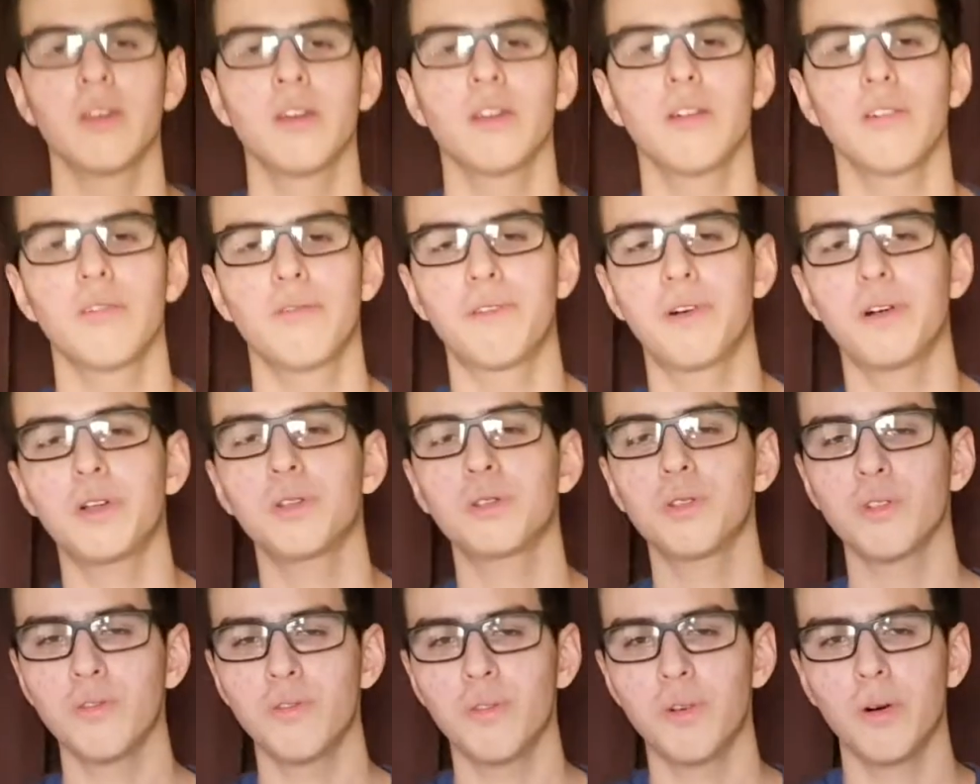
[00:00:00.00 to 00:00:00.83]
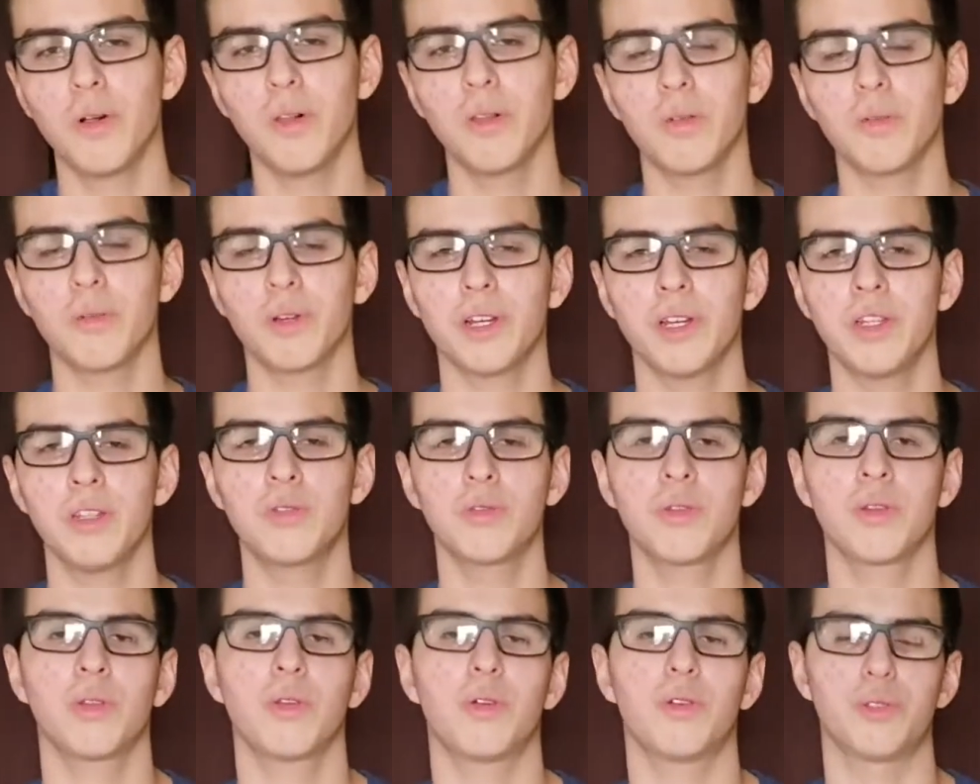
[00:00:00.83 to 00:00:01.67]
First of all, we need to
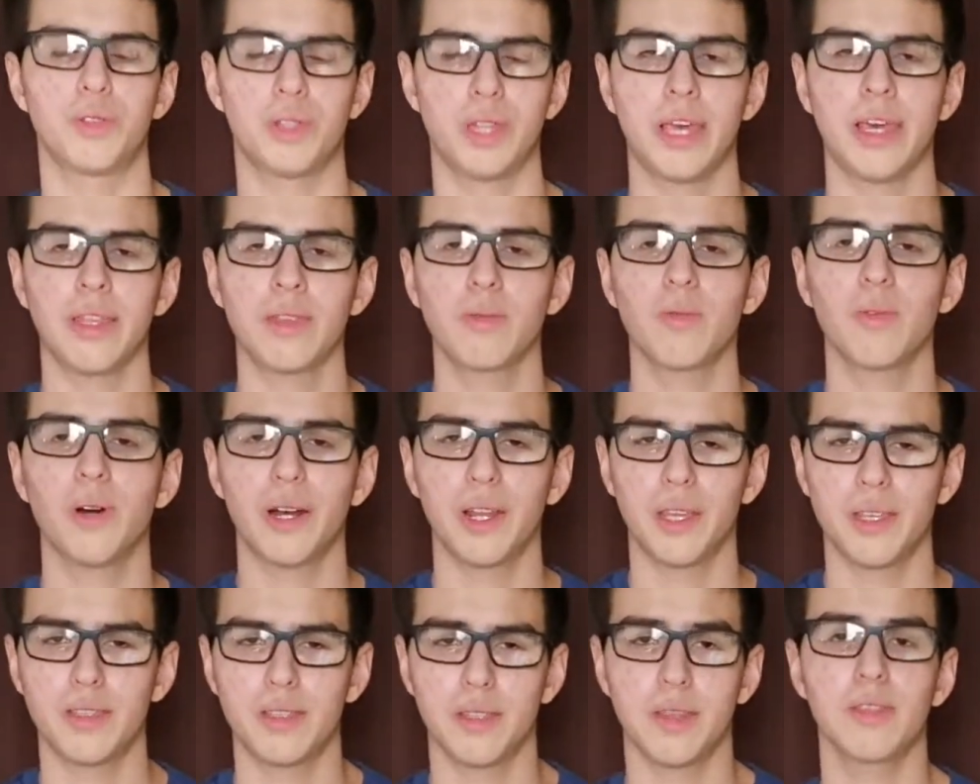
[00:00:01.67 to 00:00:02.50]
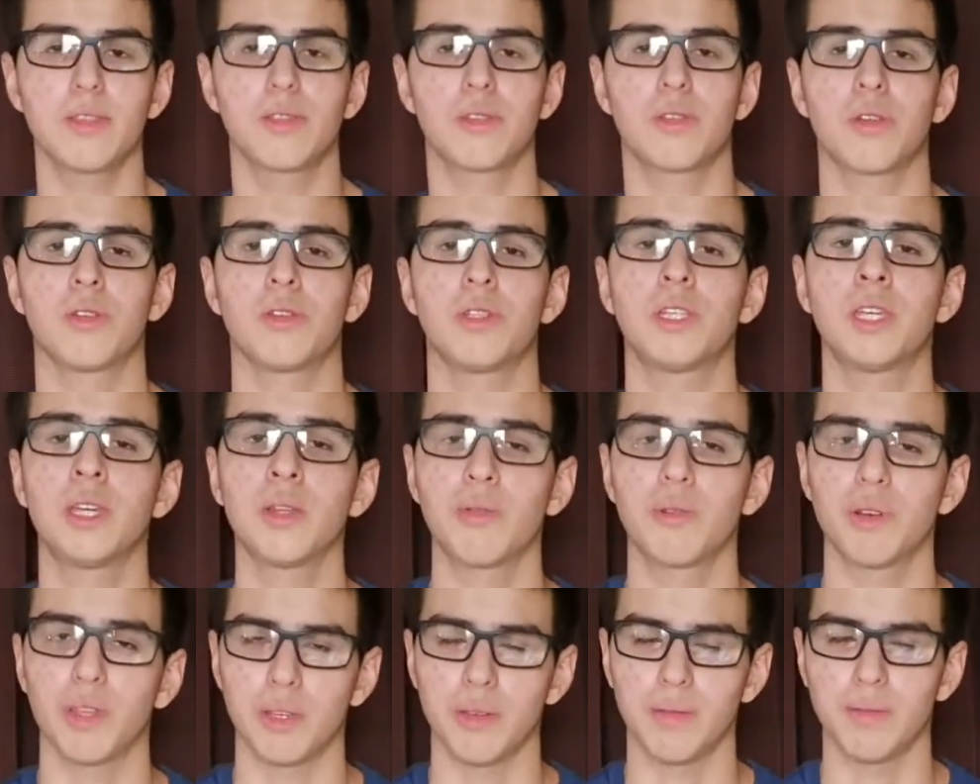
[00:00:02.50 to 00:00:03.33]
understand what is a
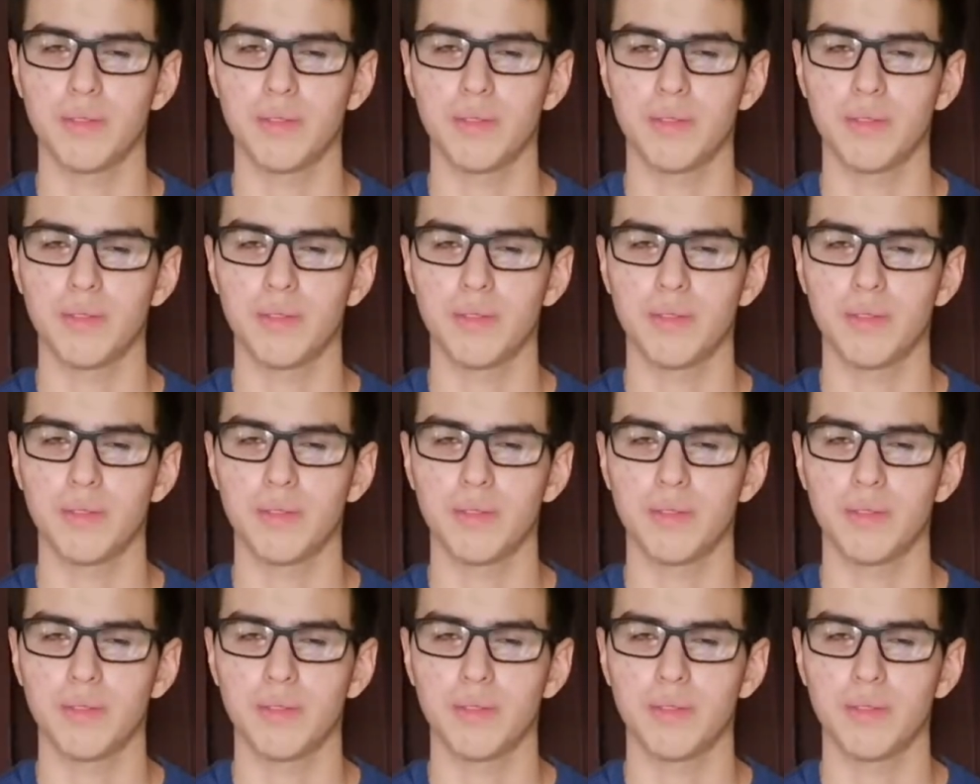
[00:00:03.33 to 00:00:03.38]
discontinuity.